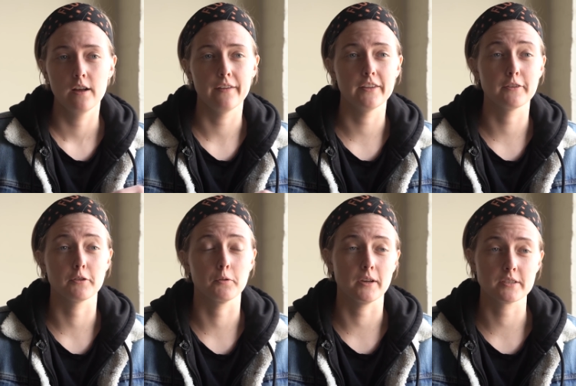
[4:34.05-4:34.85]
And then
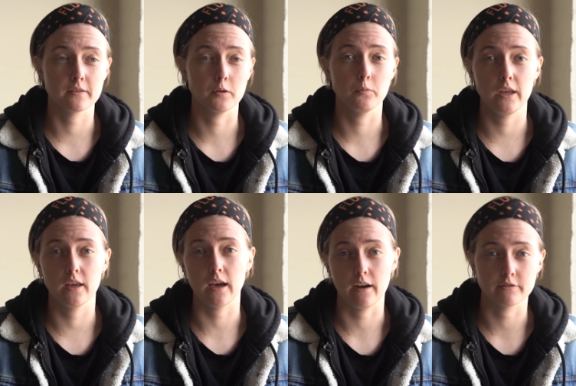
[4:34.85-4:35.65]
for the rest of the
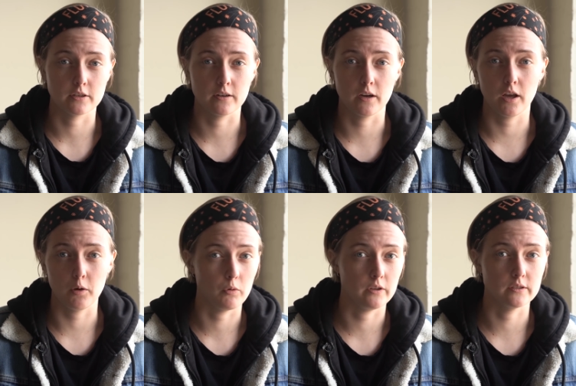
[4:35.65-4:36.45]
week after
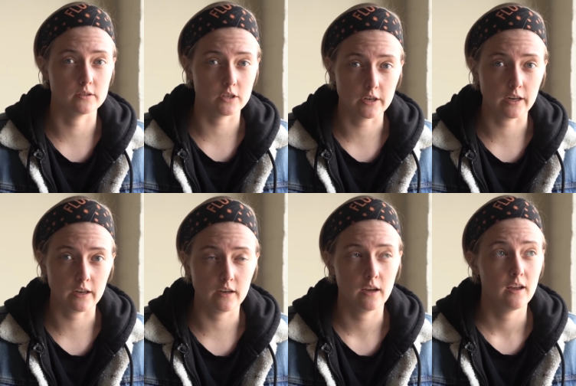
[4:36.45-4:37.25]
it was
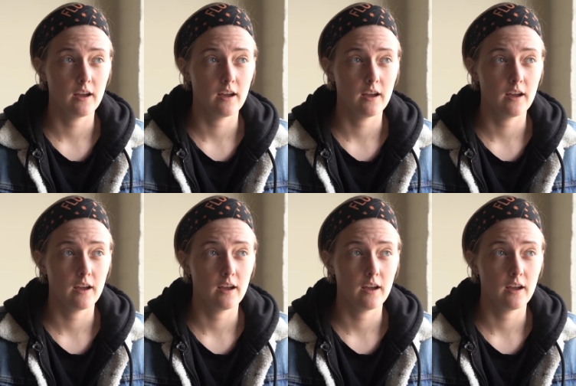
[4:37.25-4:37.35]
dirtied,